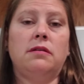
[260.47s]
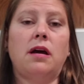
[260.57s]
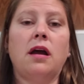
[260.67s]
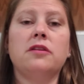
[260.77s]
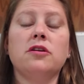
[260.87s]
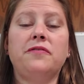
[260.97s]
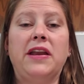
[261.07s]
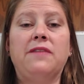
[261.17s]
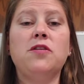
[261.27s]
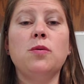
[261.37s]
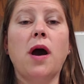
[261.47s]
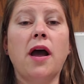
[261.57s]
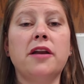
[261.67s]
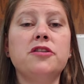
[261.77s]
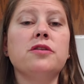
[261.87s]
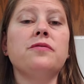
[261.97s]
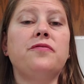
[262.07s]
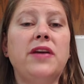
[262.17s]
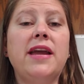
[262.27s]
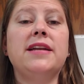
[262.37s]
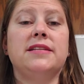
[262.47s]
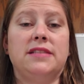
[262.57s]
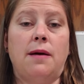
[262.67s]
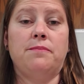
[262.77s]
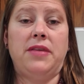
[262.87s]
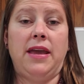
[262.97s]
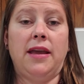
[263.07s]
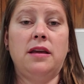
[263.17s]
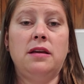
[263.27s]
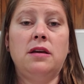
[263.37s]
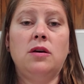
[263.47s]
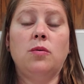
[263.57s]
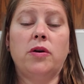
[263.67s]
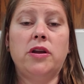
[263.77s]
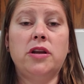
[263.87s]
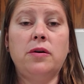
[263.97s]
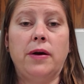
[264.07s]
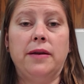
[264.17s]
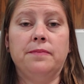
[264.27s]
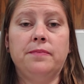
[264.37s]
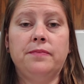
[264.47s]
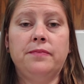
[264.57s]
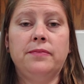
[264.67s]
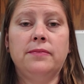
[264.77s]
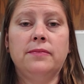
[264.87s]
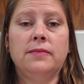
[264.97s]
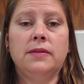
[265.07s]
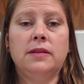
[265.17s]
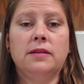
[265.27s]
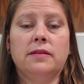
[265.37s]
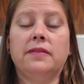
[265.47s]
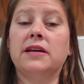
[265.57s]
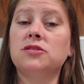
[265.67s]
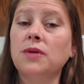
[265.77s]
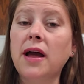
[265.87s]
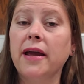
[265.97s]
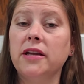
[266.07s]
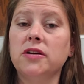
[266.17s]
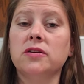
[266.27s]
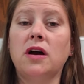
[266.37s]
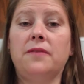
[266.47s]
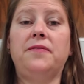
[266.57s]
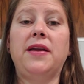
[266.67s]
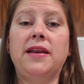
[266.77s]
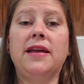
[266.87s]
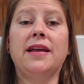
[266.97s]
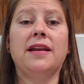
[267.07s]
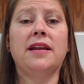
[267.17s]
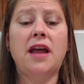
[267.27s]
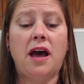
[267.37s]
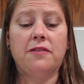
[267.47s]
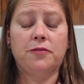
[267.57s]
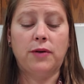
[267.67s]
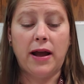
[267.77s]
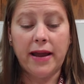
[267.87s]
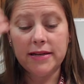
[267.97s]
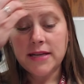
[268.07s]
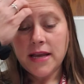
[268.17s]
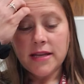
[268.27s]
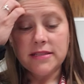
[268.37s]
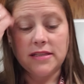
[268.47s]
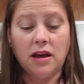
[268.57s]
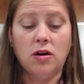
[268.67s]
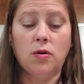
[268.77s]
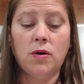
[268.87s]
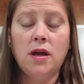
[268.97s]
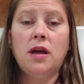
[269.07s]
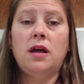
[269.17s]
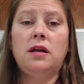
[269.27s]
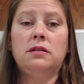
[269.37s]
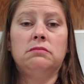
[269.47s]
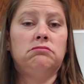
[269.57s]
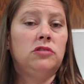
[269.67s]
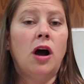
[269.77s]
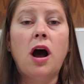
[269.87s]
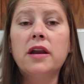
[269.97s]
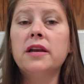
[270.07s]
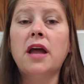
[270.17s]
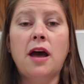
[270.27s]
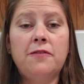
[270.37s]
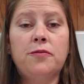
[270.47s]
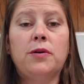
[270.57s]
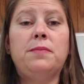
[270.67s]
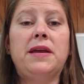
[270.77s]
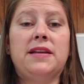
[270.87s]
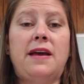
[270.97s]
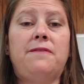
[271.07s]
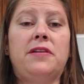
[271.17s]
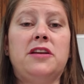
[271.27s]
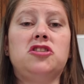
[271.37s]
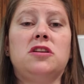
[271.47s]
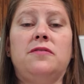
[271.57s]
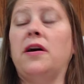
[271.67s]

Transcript: Underfeed. If you underfeed something, what are you doing? That's right. You're not feeding it enough, right? So, not enough would be a definition of